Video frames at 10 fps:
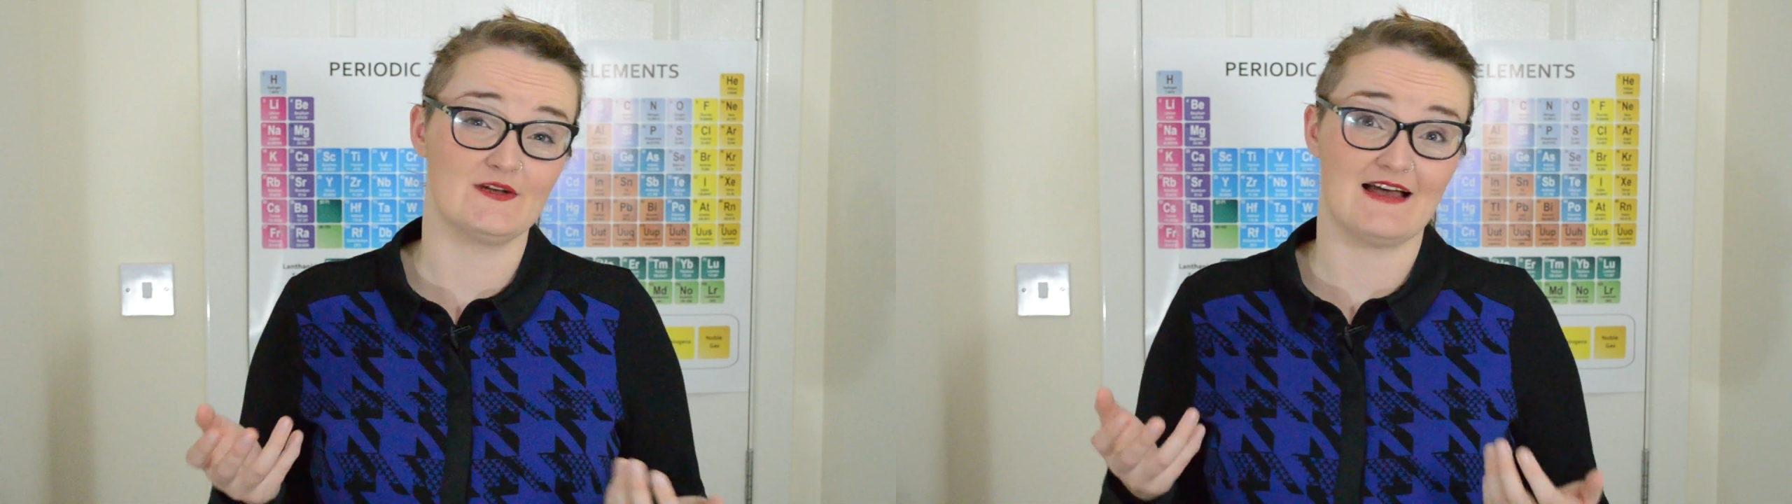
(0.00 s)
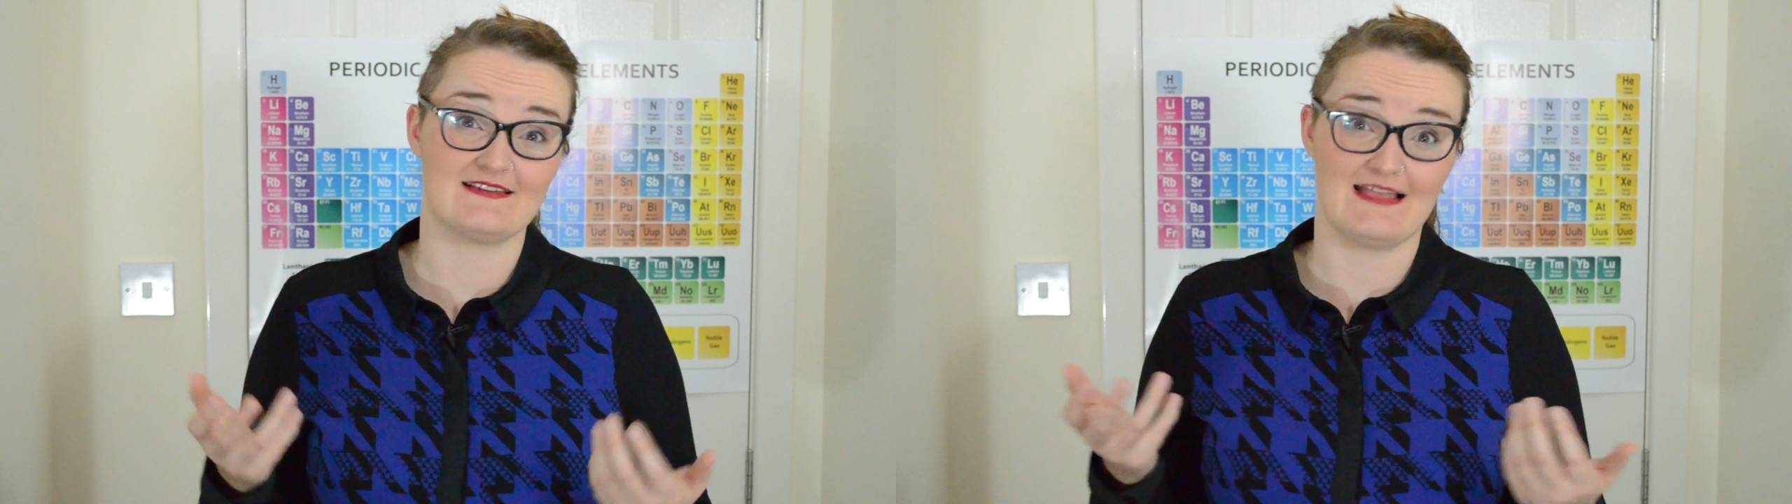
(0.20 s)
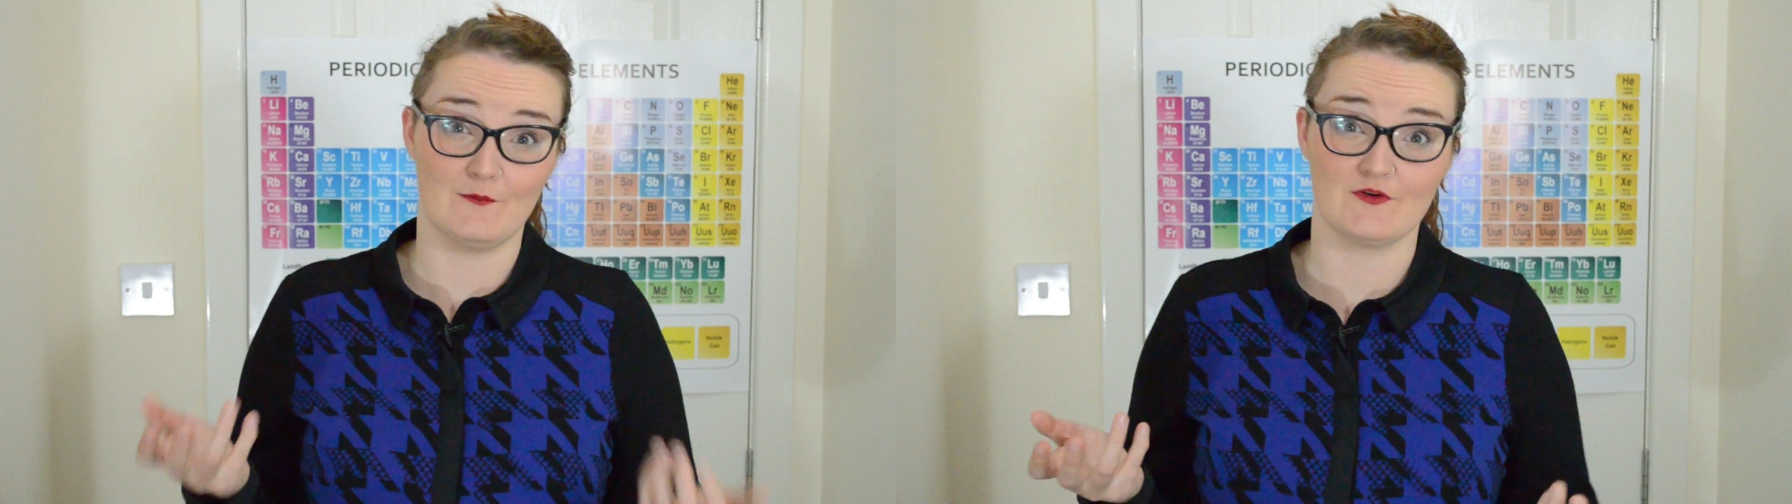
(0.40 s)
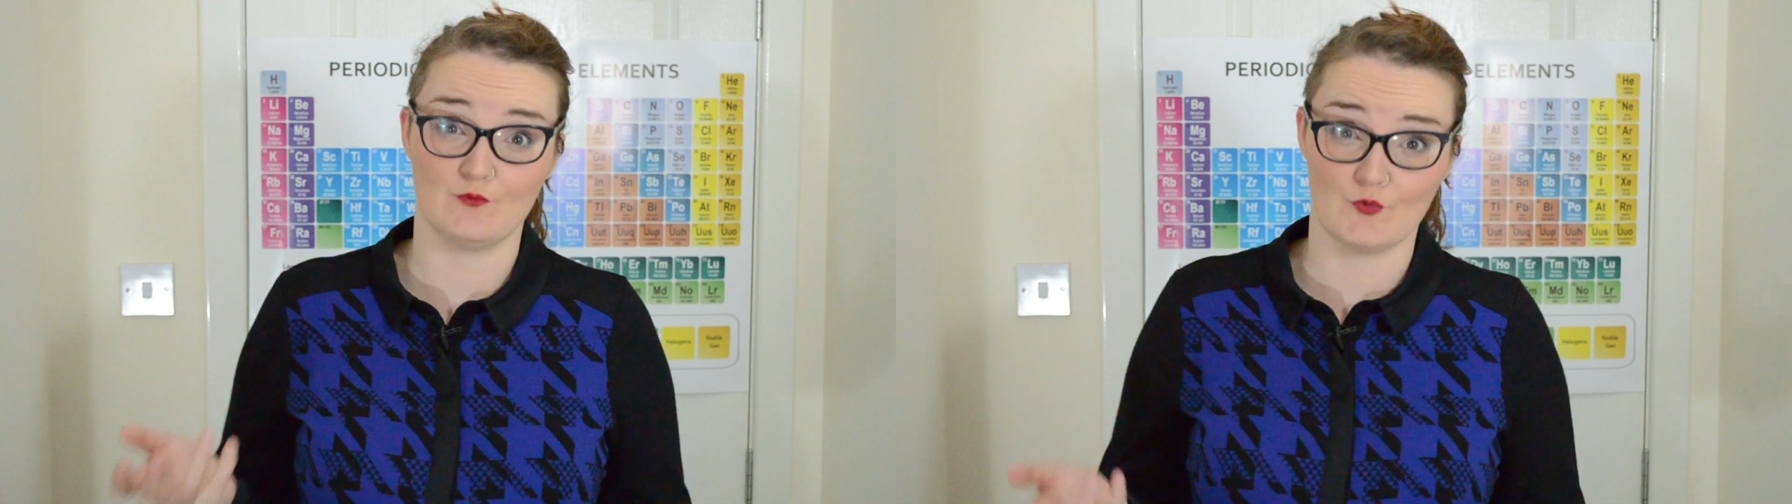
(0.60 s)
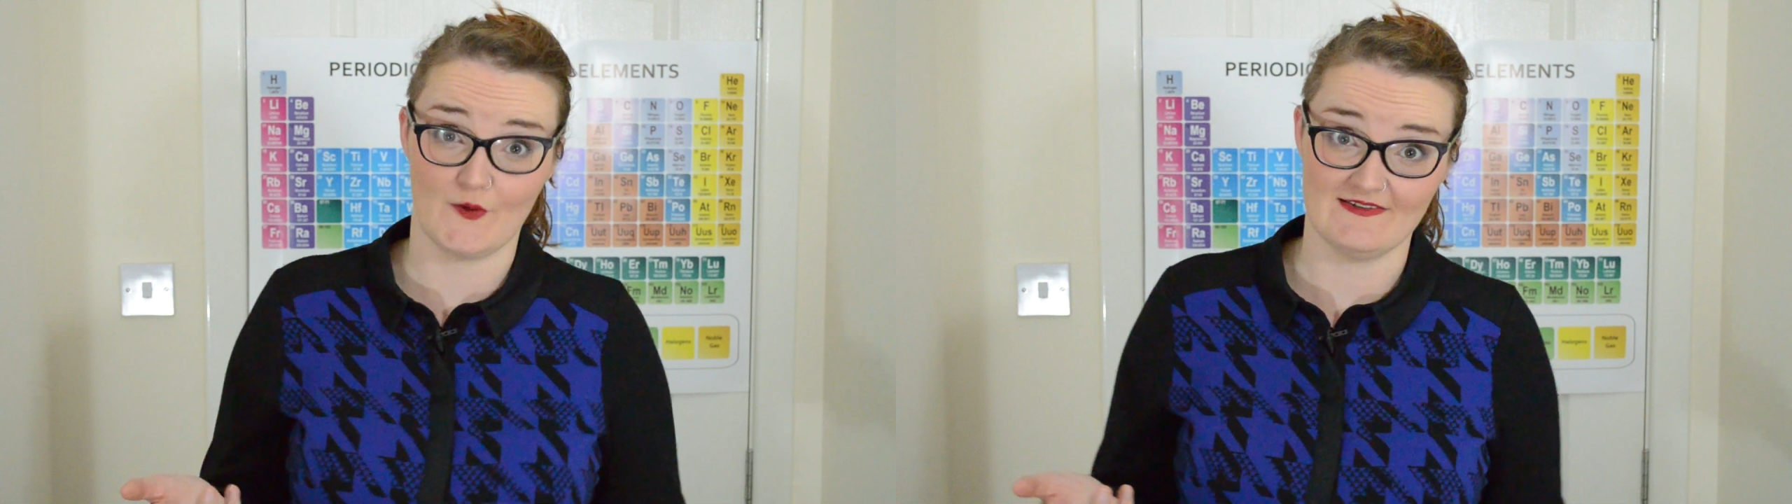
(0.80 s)
it has that much
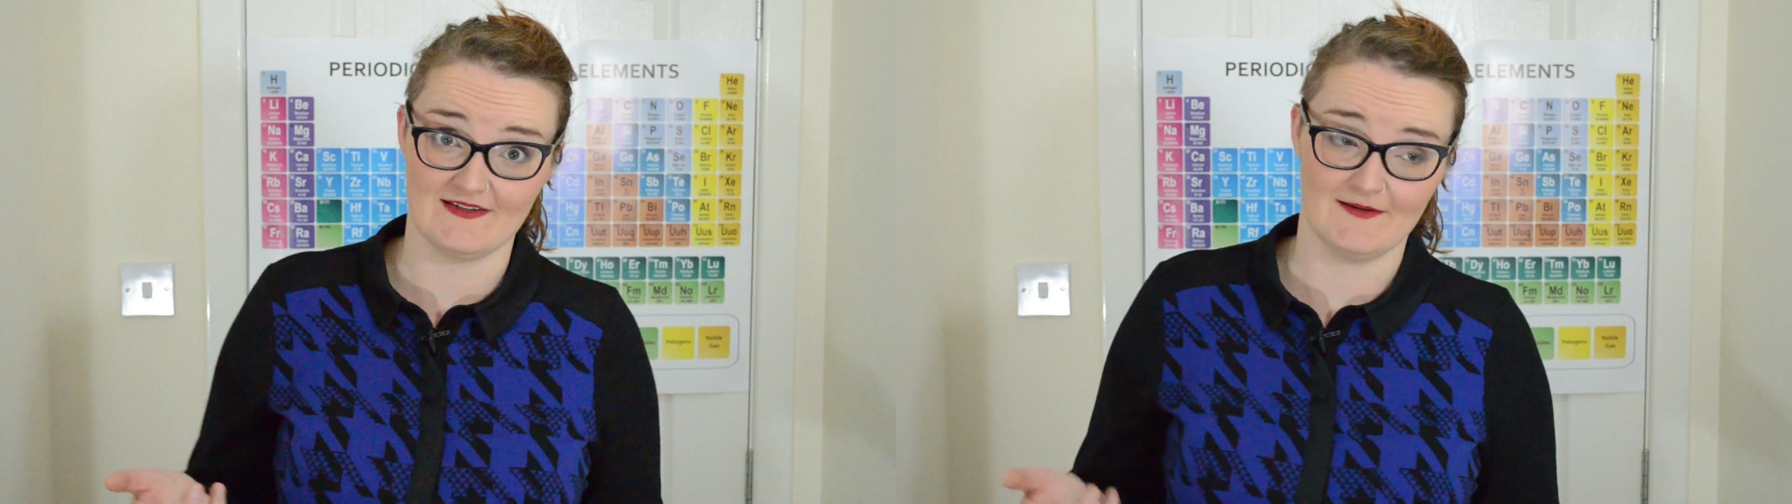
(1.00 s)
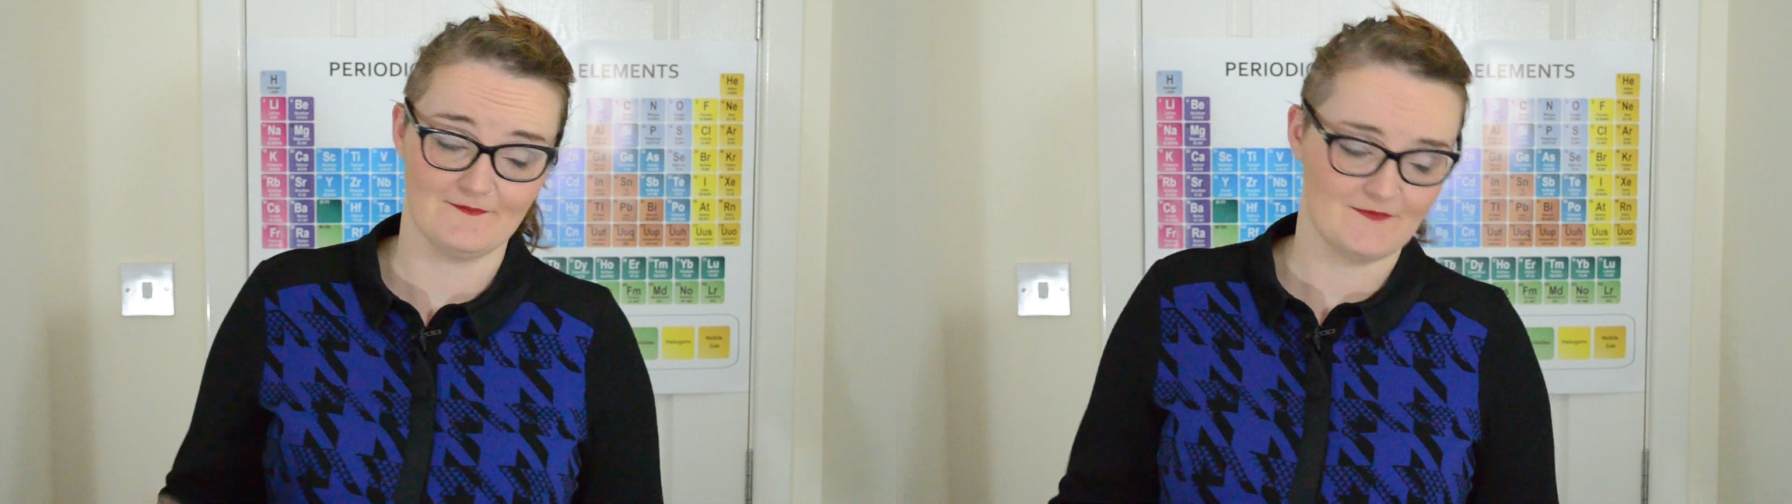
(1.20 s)
more weight in it.